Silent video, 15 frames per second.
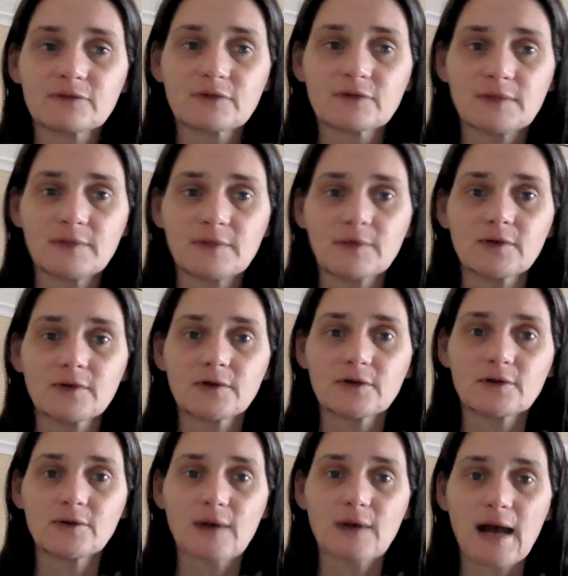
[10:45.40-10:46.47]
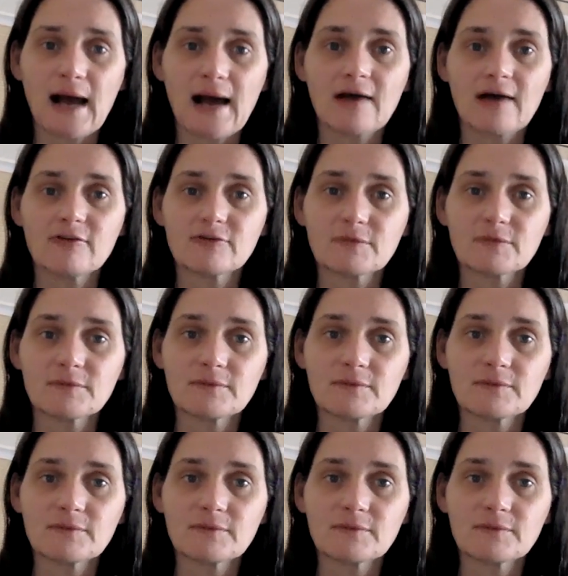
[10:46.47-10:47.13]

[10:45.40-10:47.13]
people who have